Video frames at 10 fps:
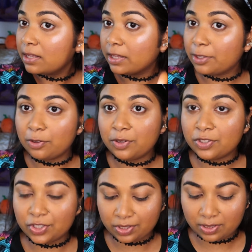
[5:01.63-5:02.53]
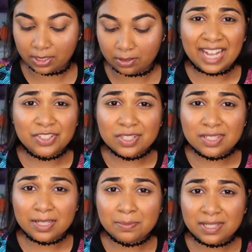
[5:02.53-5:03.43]
Like you could just tell. I just
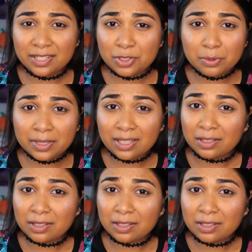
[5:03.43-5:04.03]
dipped into it a